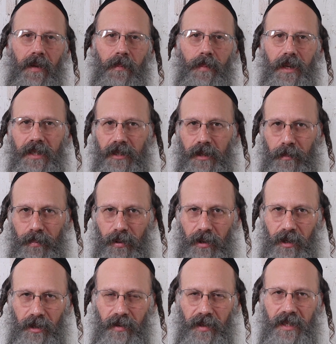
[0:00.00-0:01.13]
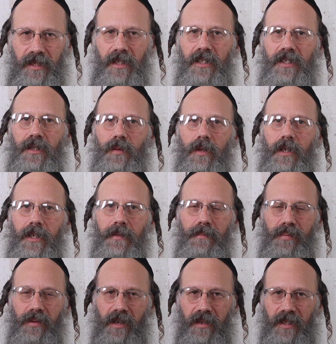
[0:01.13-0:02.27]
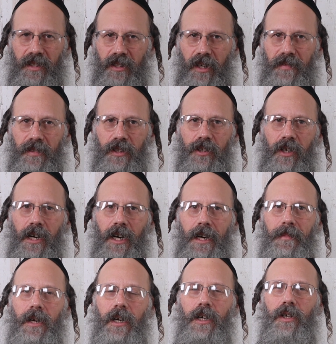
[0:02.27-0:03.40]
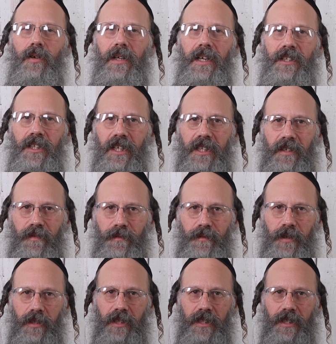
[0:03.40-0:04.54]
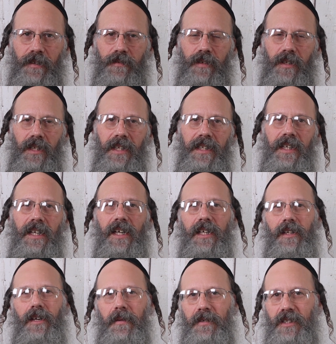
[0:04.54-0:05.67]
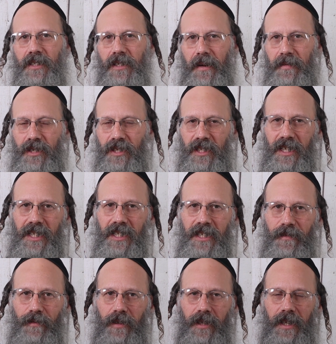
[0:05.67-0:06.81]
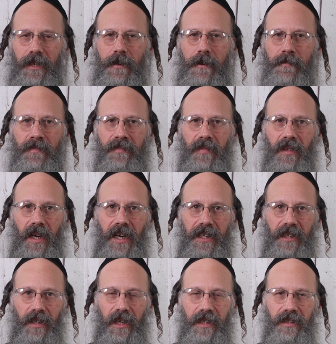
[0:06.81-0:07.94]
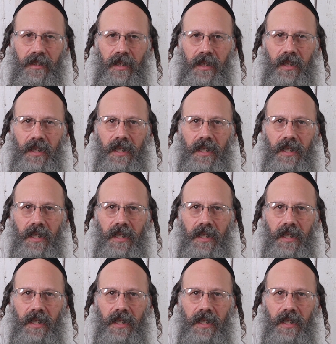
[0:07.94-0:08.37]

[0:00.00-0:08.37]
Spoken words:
but it's a progress, it's a work in progress. So over time, you'll actually get to feel it differently. You actually be able to see it differently. And it's like,